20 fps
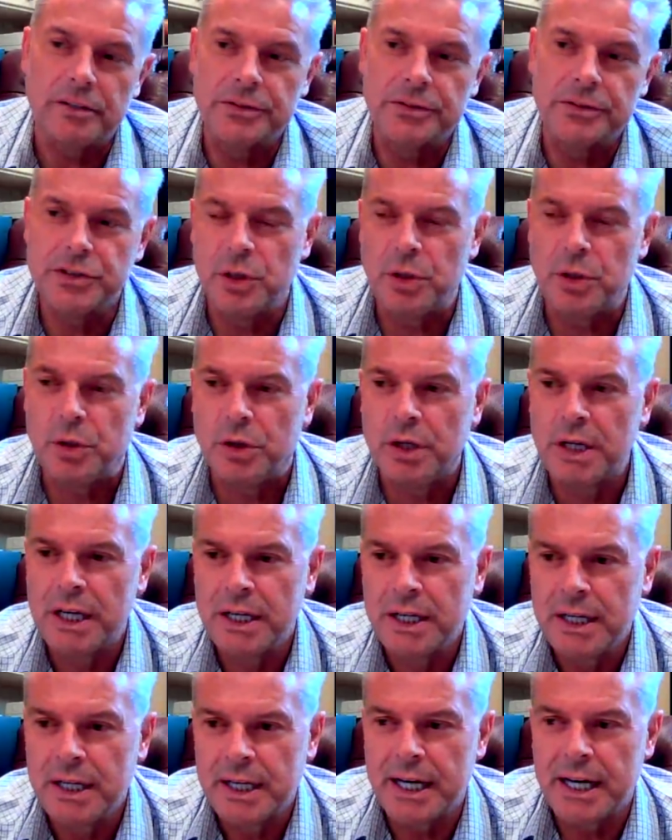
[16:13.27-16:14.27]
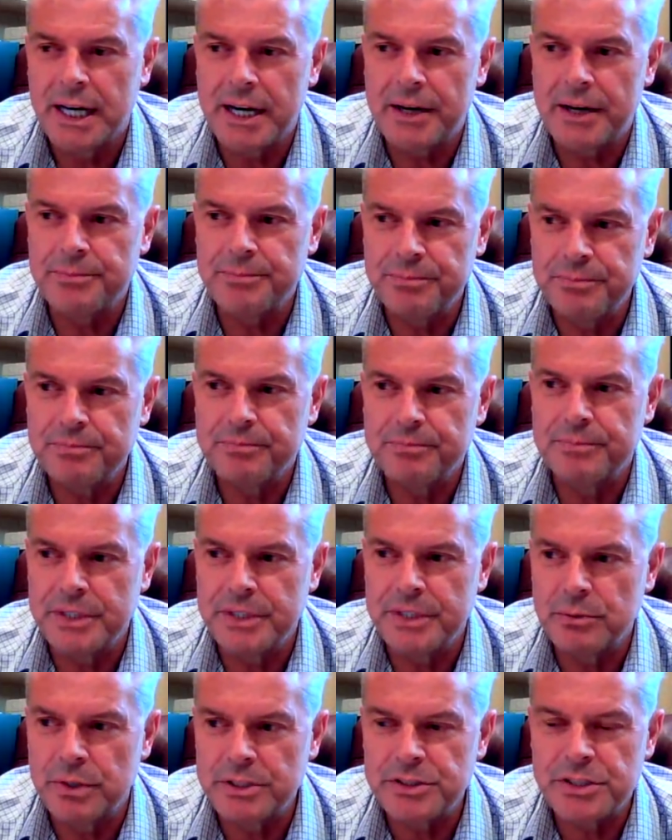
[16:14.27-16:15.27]
So
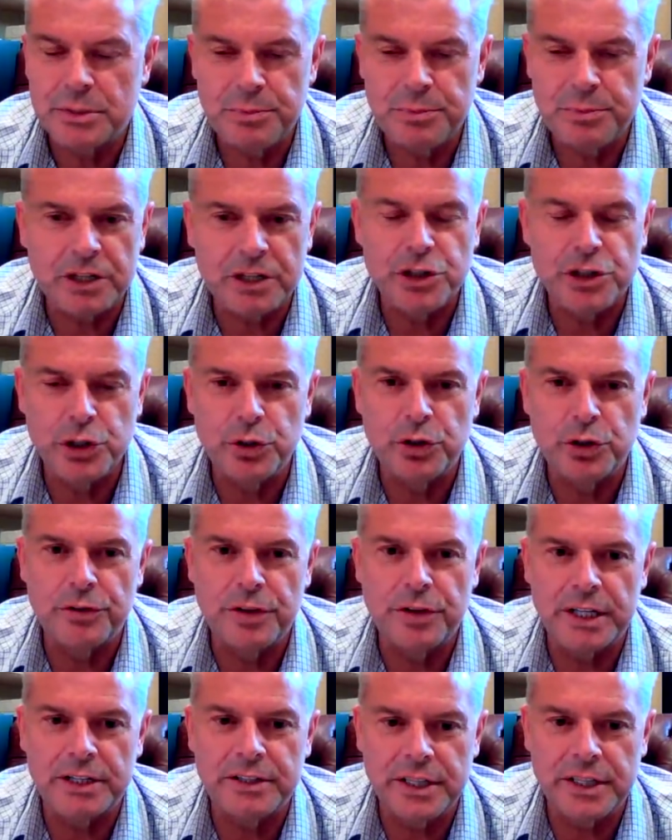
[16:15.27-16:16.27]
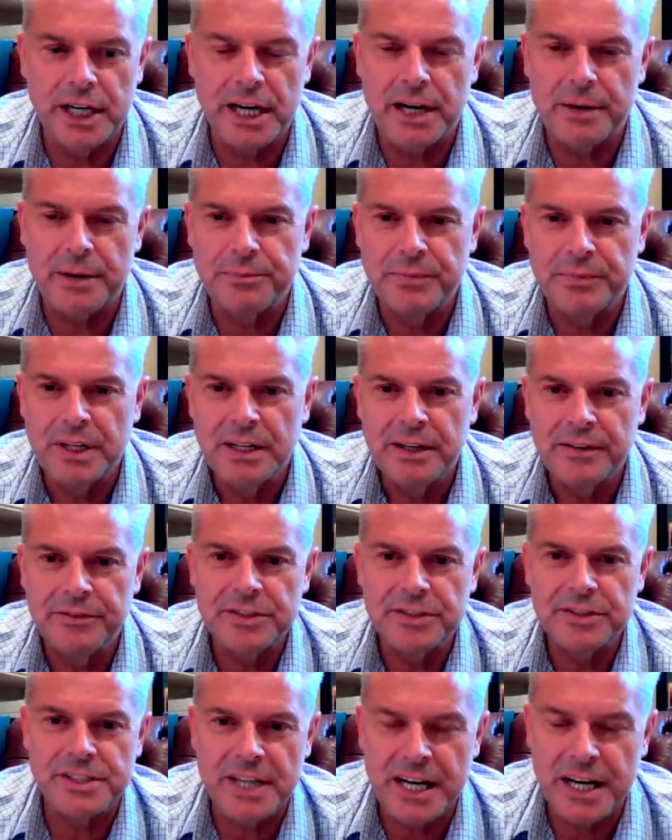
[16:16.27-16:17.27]
let's just make sure that if
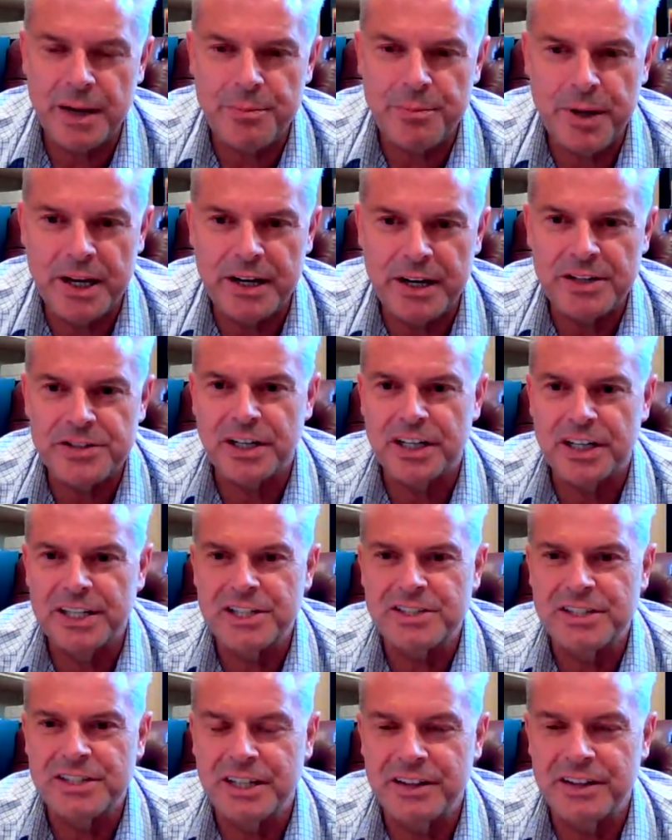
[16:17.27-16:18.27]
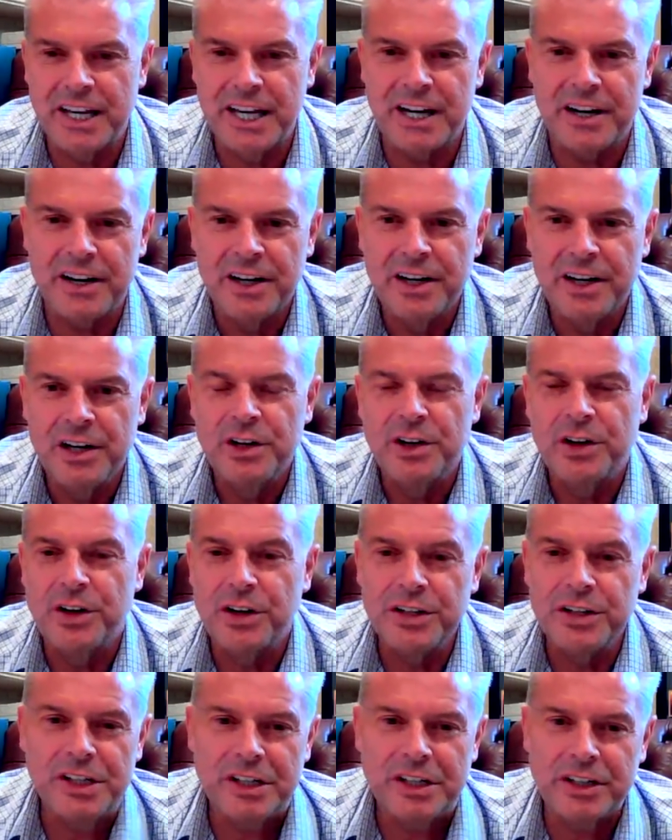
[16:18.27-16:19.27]
there's any parents are listening there or
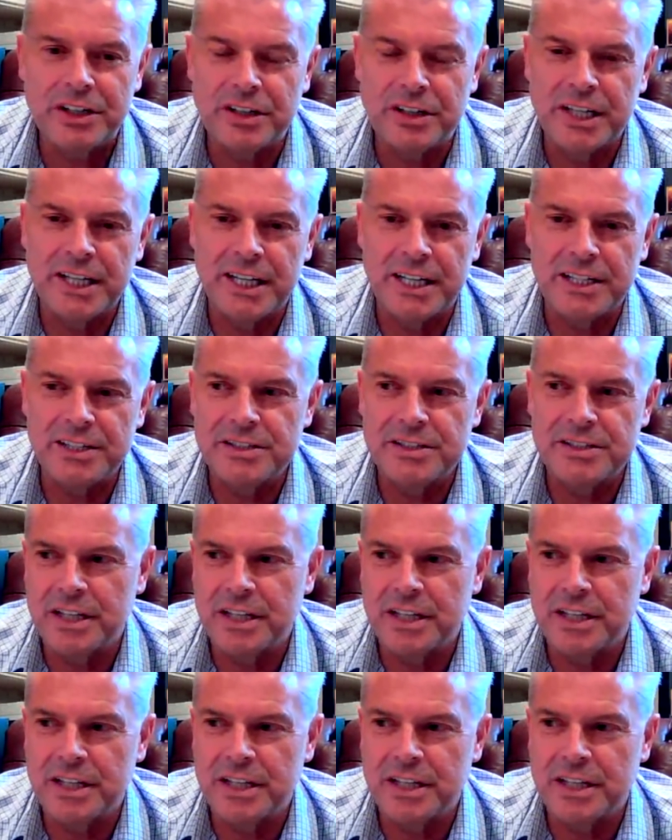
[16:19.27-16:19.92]
younger kids,